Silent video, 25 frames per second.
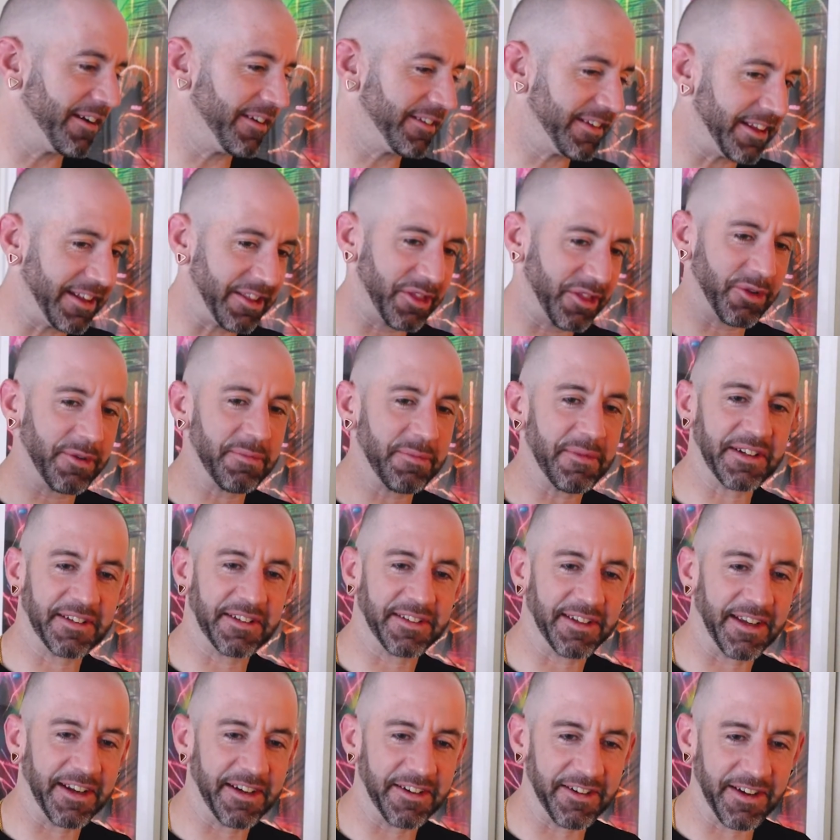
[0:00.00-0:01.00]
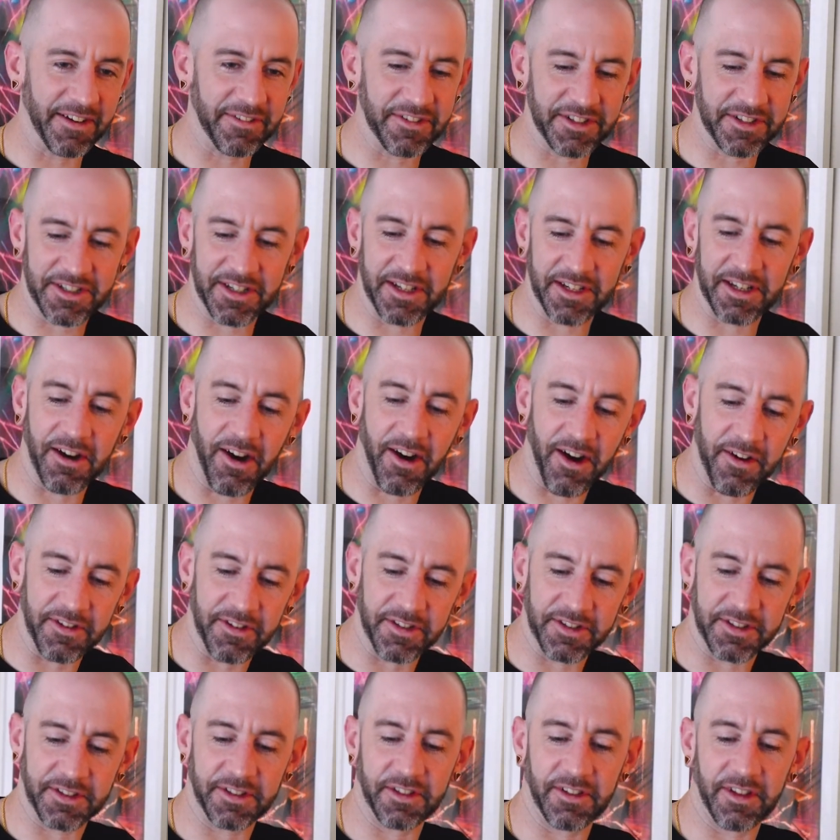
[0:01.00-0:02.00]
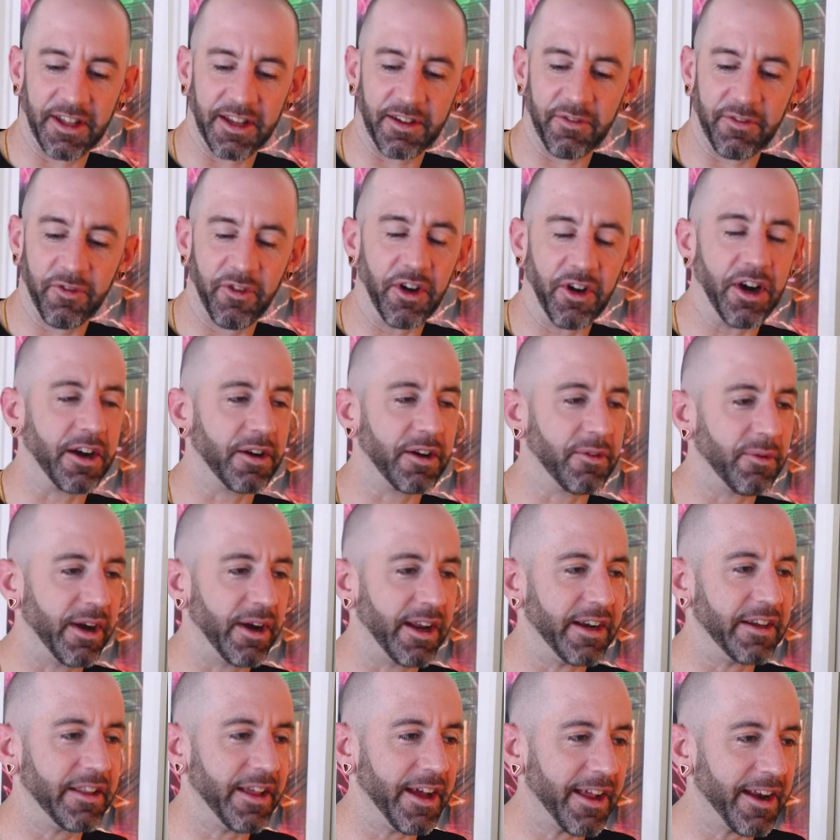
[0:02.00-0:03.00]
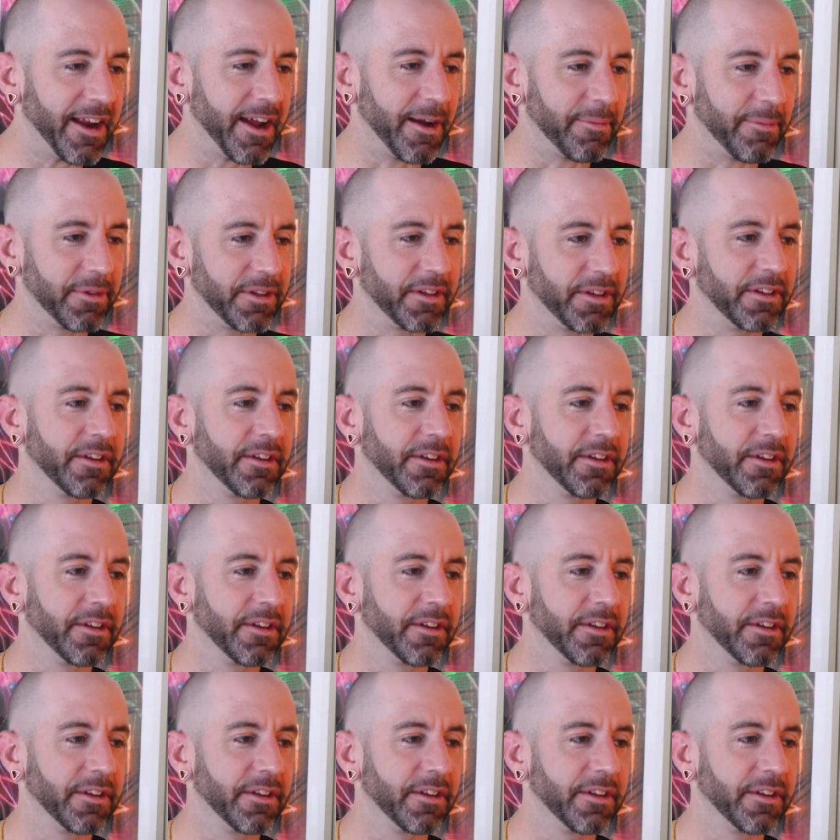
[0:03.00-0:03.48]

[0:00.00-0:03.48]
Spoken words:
And then 3 months later, you have a shitty harvest, and you're like, fuck, why did that happen?